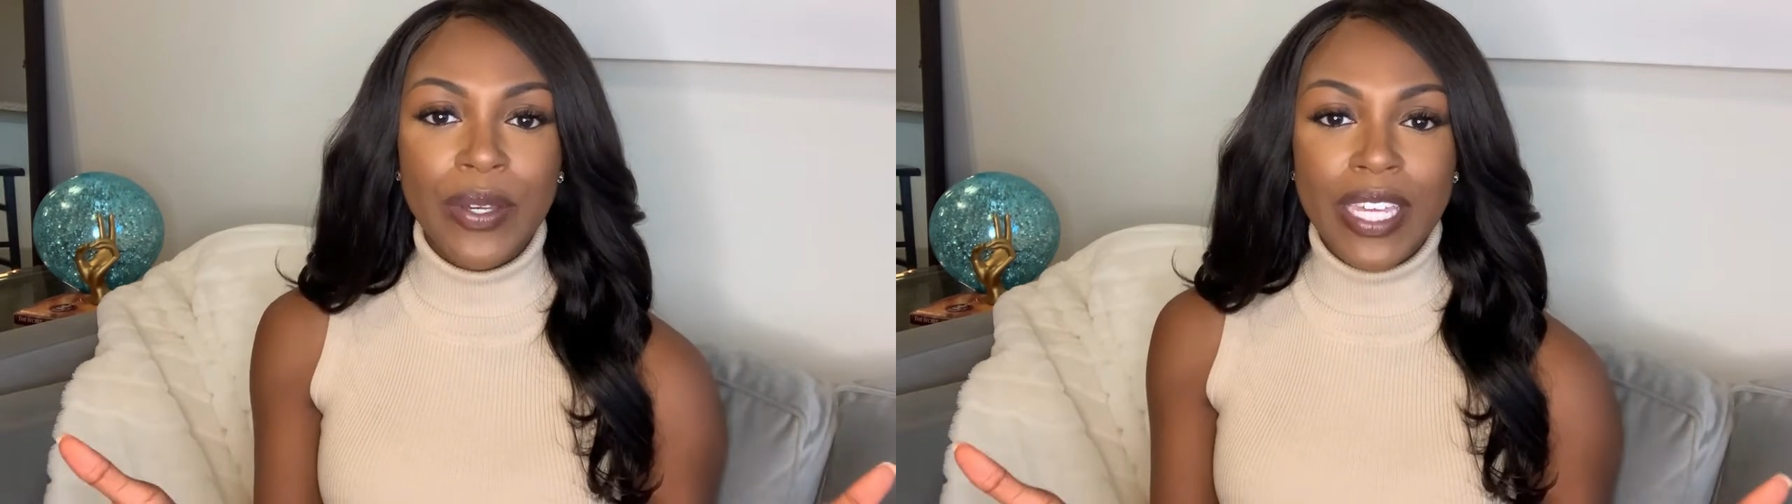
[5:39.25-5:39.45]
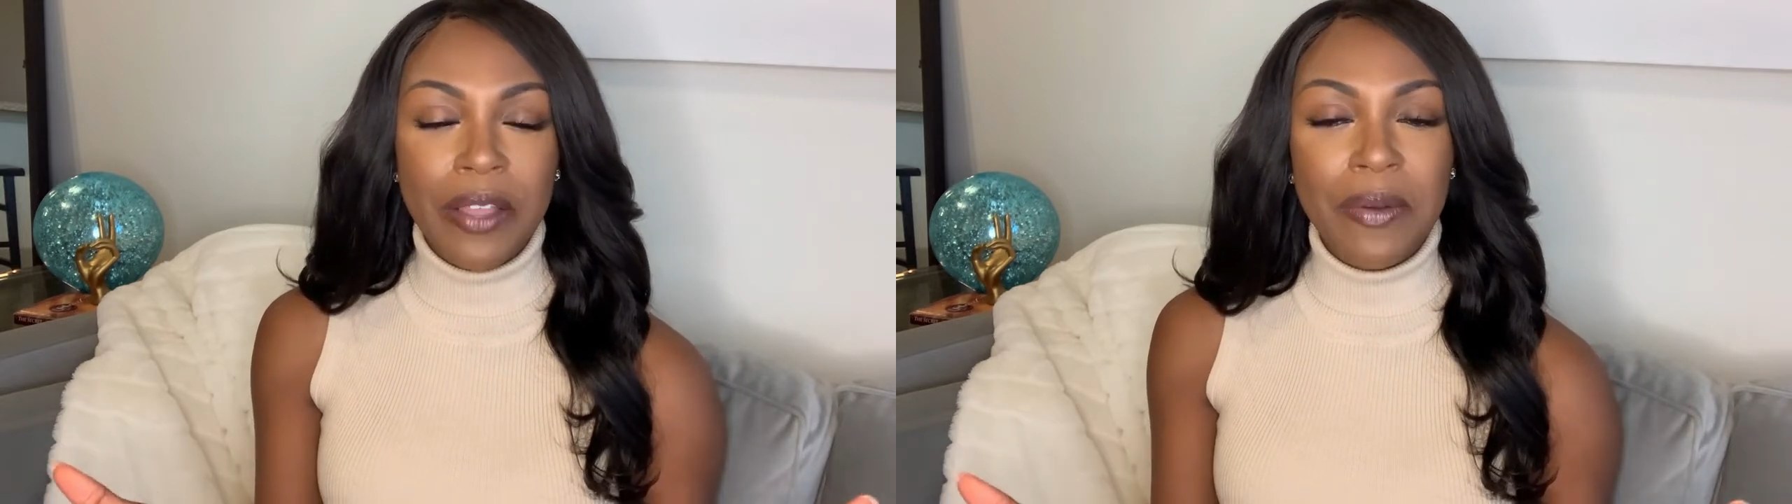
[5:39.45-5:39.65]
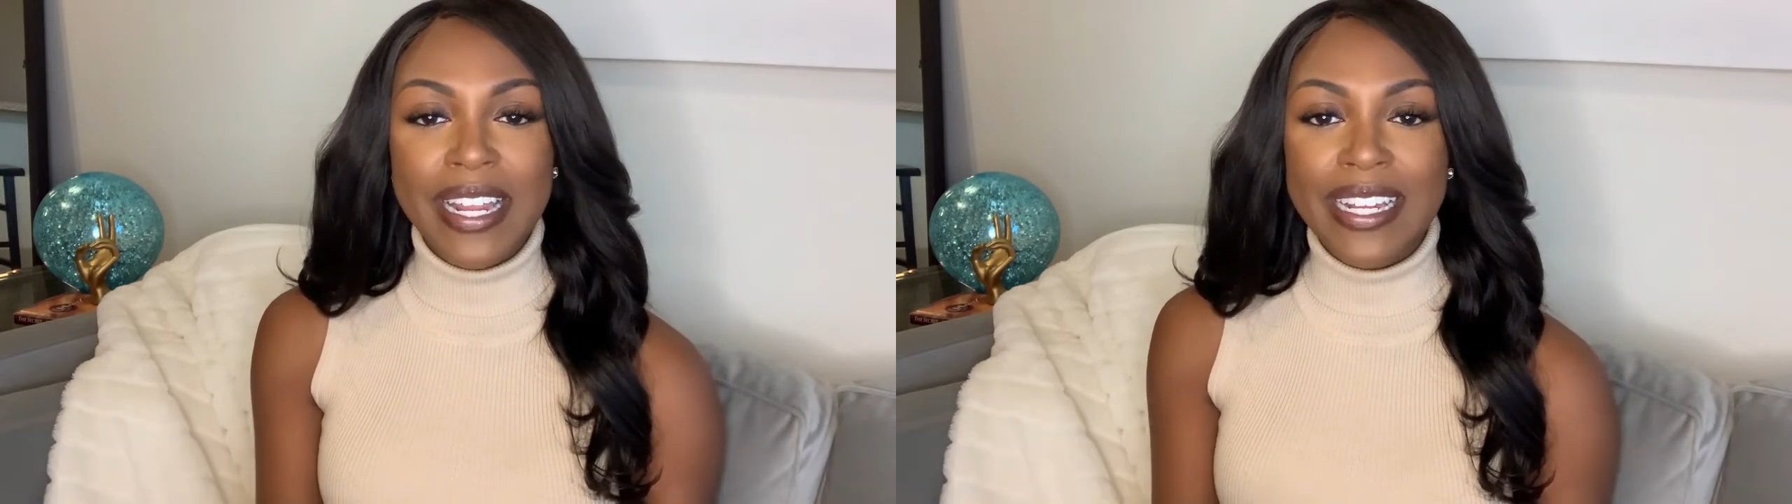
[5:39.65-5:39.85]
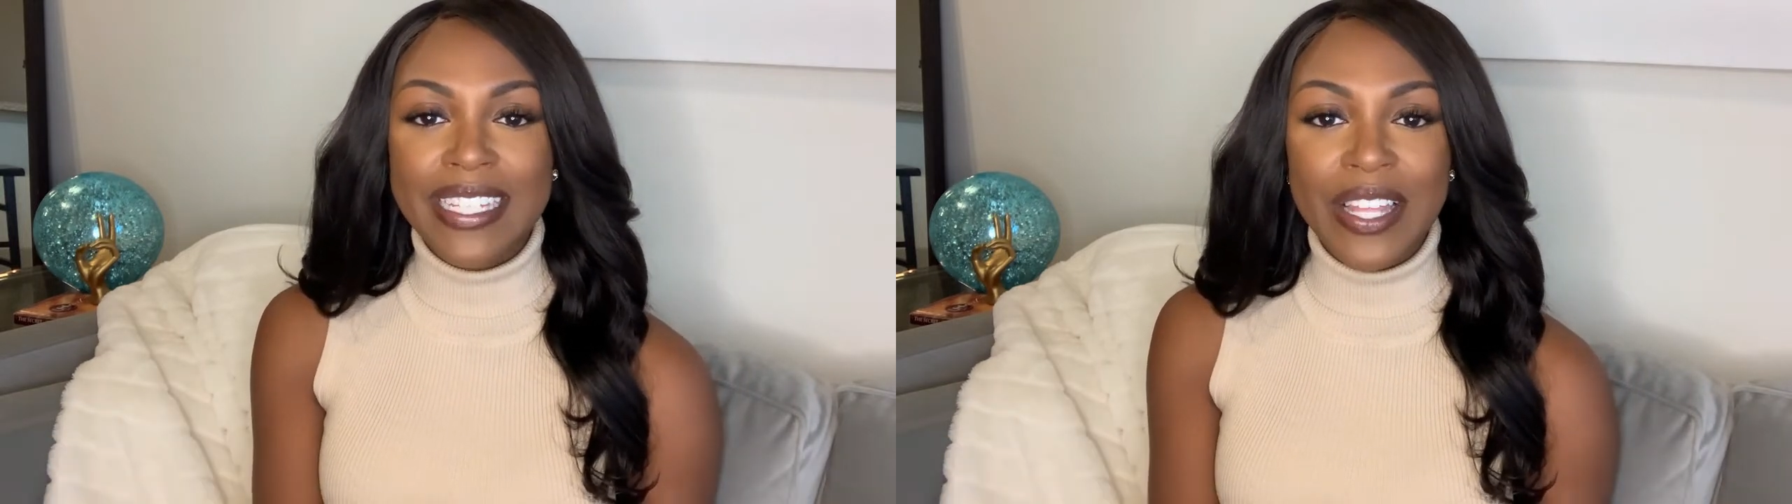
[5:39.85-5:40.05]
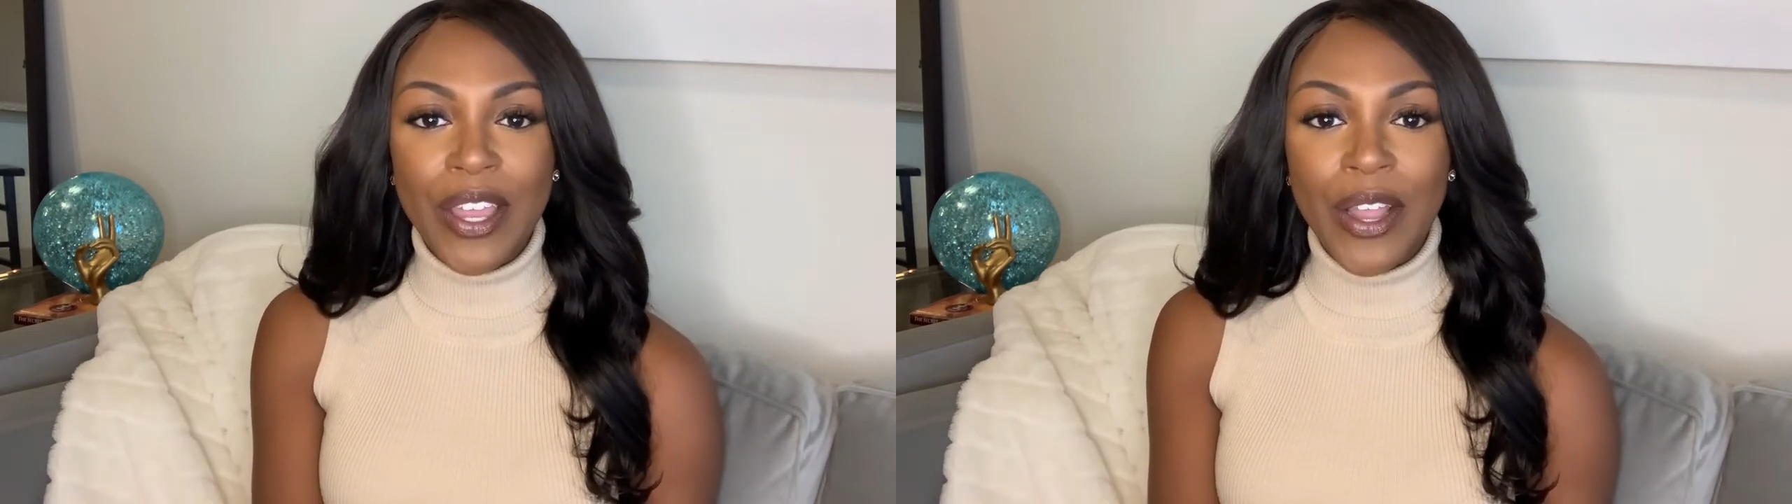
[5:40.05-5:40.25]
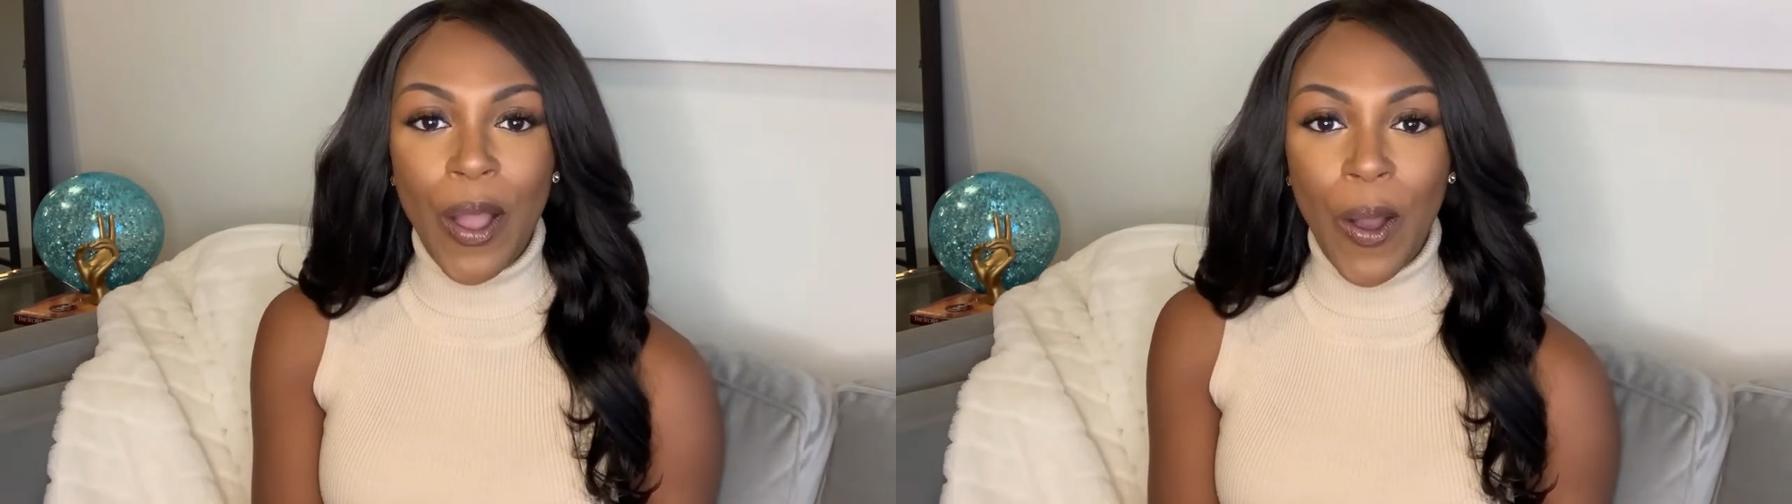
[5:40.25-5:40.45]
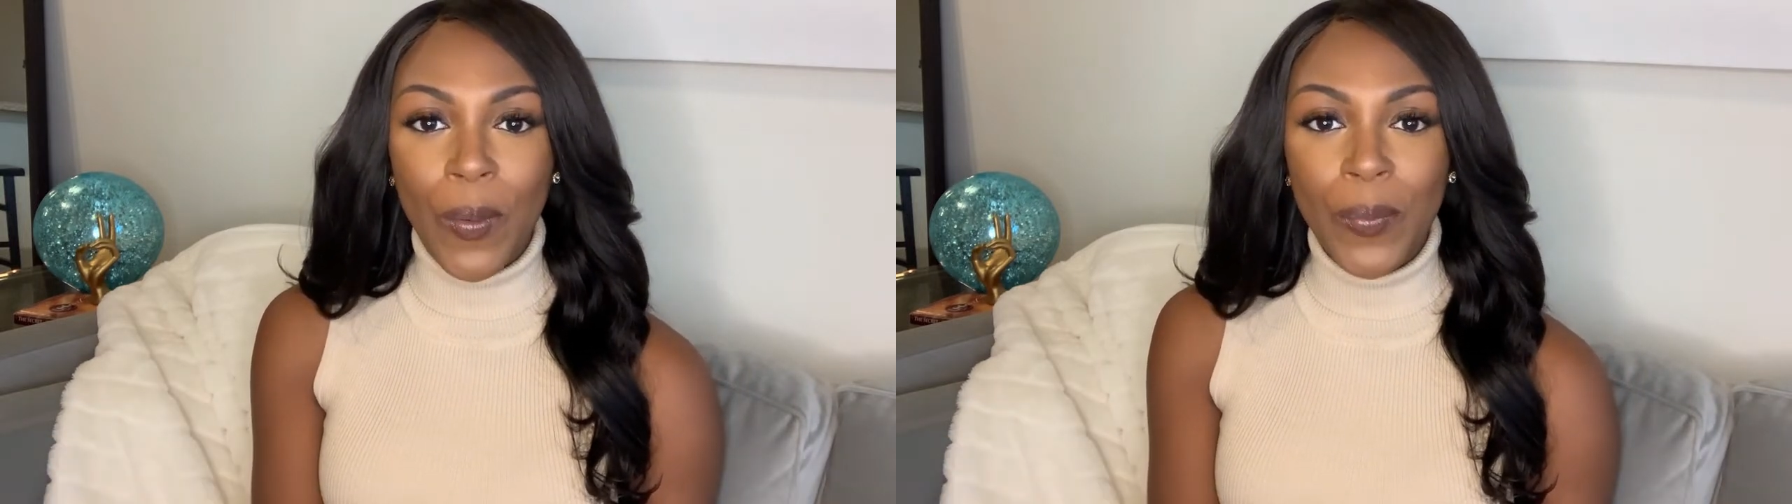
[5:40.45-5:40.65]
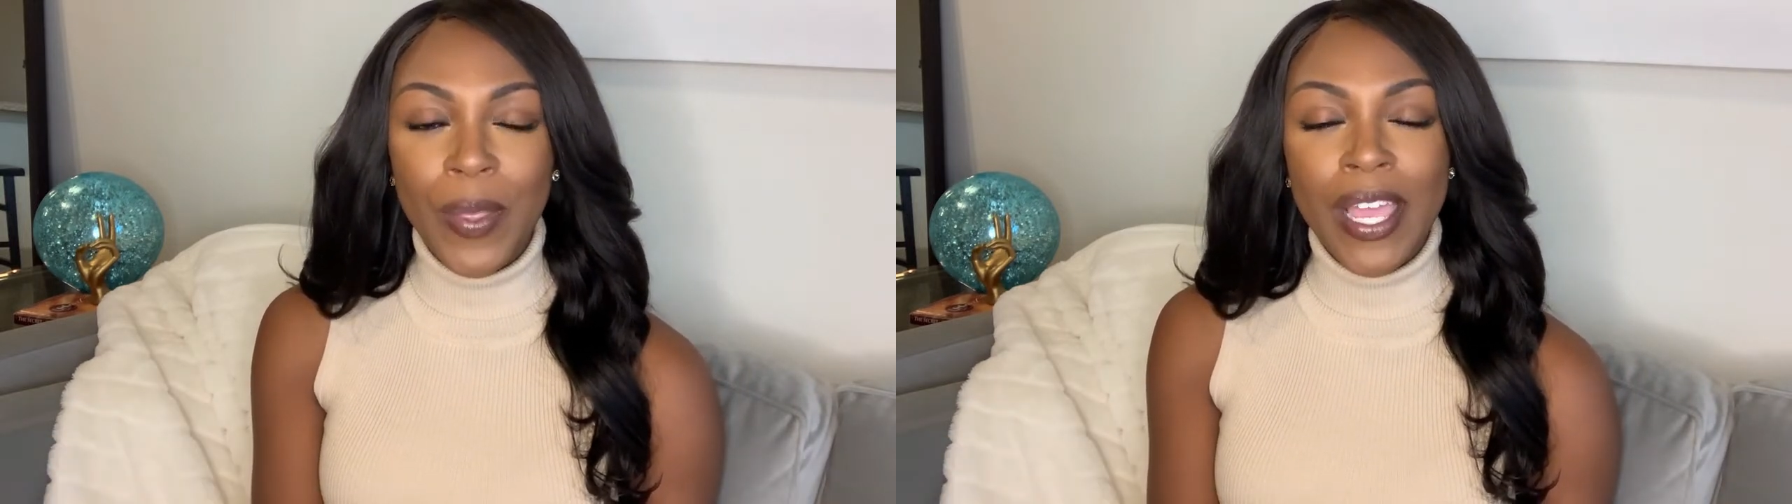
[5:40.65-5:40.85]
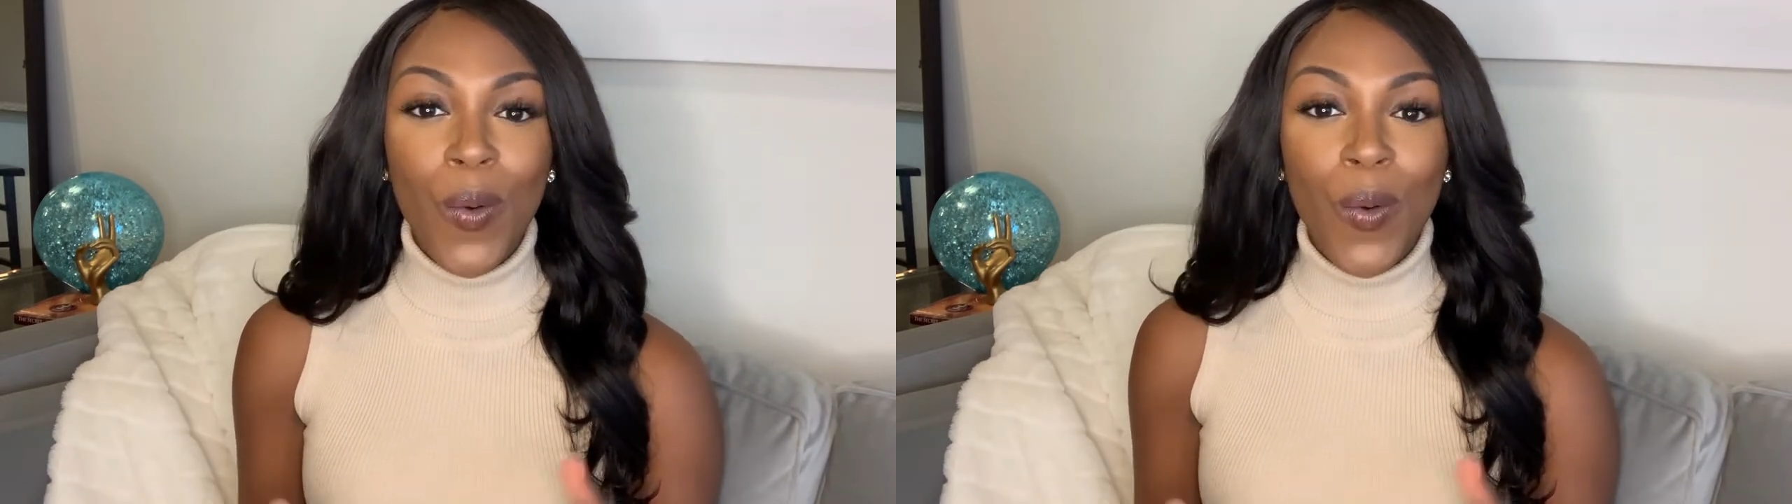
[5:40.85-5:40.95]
you're getting ready to sell your home.